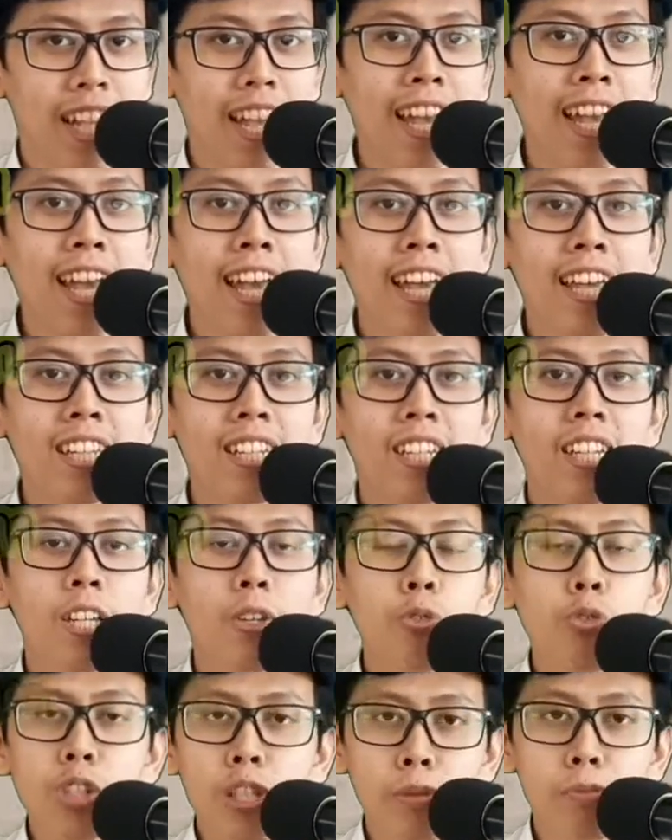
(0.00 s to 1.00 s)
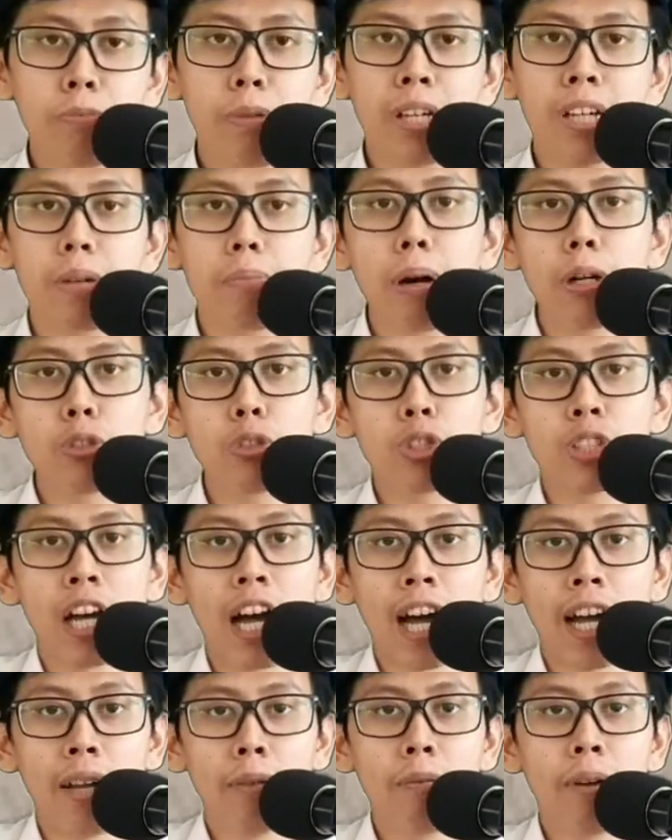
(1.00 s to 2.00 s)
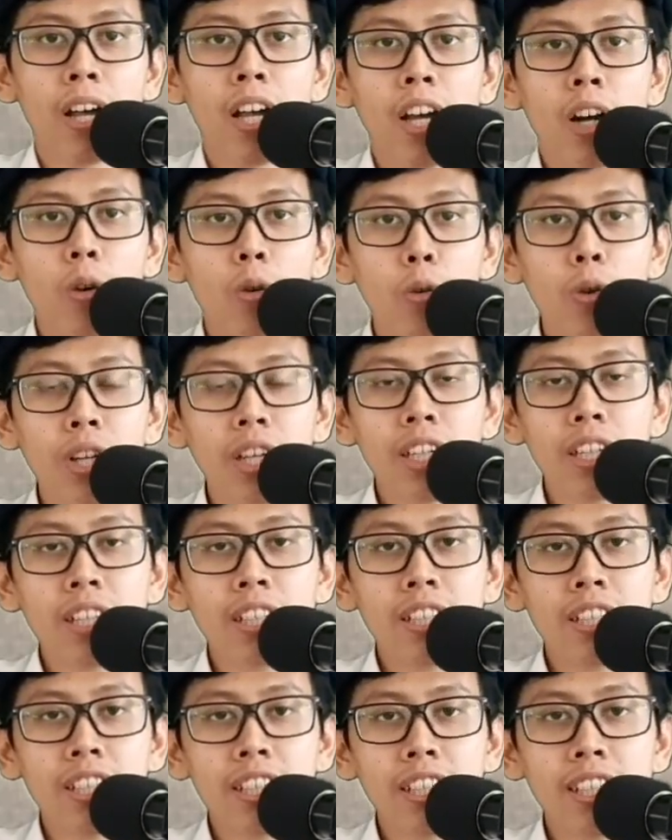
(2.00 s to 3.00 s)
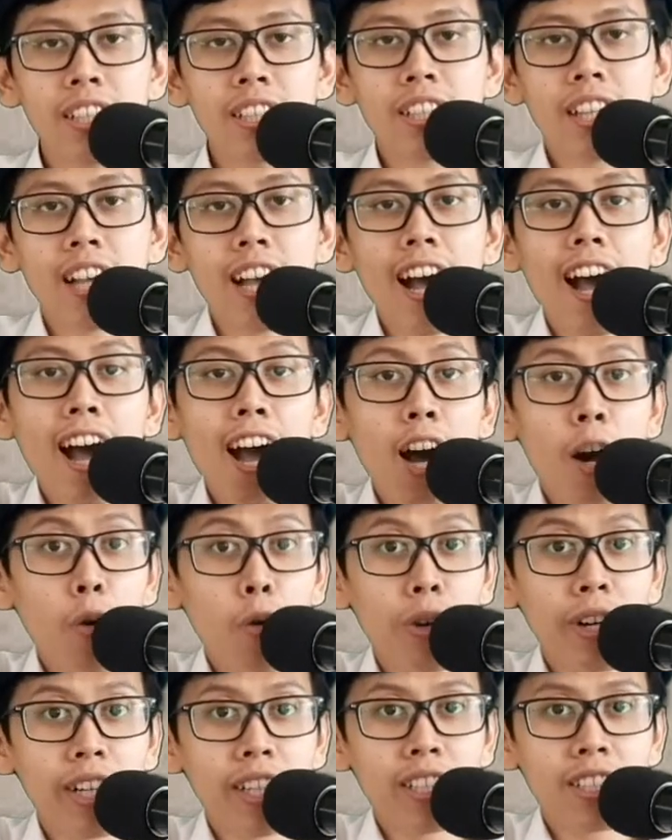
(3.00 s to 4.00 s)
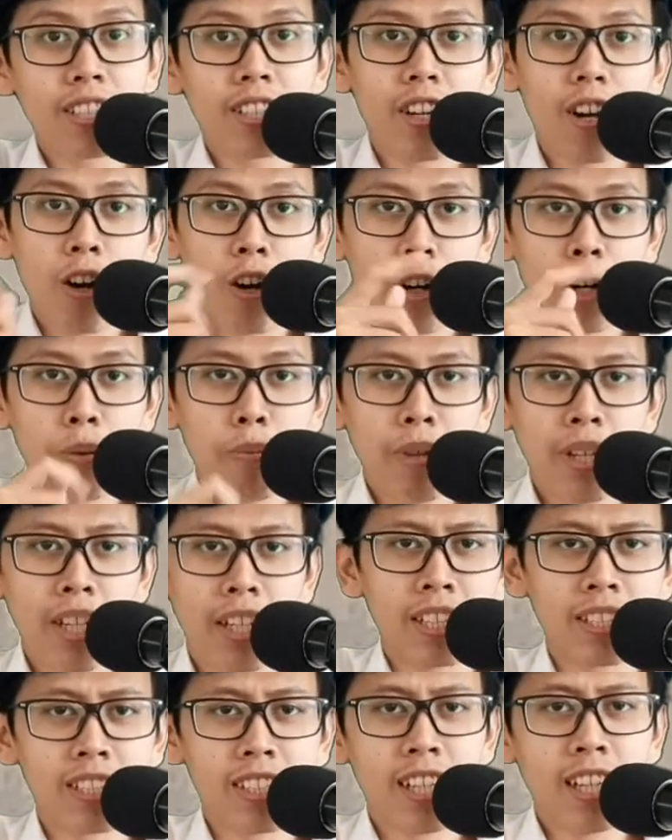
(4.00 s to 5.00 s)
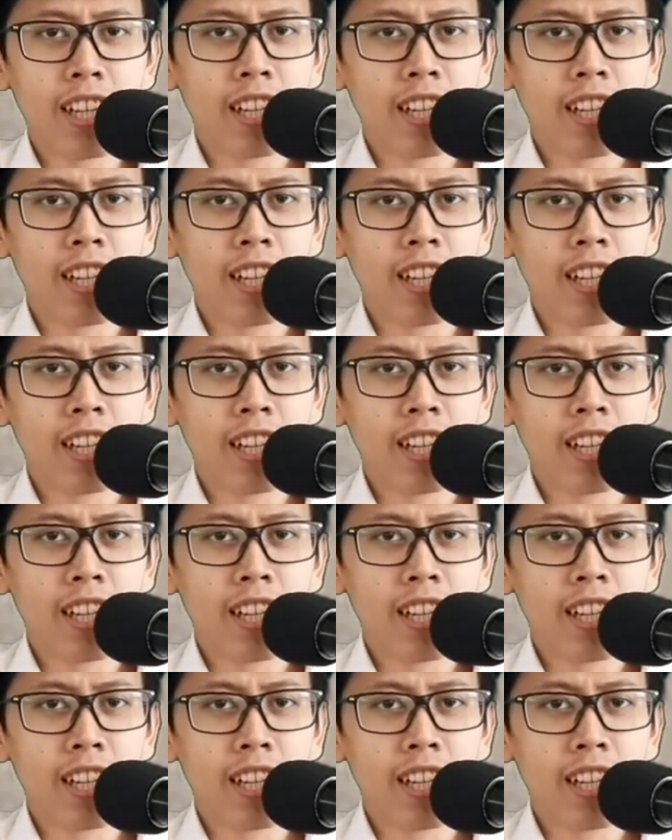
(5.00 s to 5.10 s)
And if we speak about time, we need hours or minutes.